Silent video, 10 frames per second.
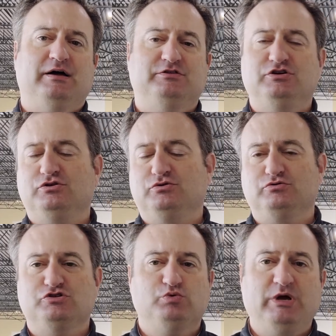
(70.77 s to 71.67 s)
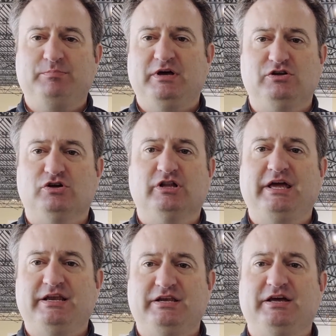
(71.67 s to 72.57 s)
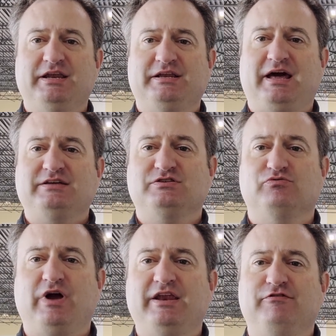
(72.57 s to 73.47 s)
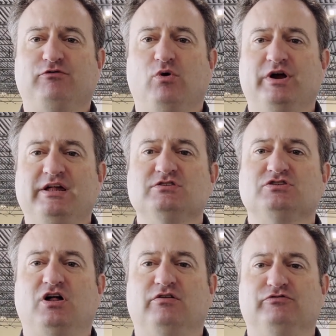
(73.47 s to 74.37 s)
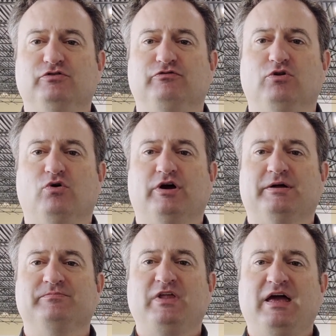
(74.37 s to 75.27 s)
you sweep it, you clean it, you get it nice and ready for install of new flooring.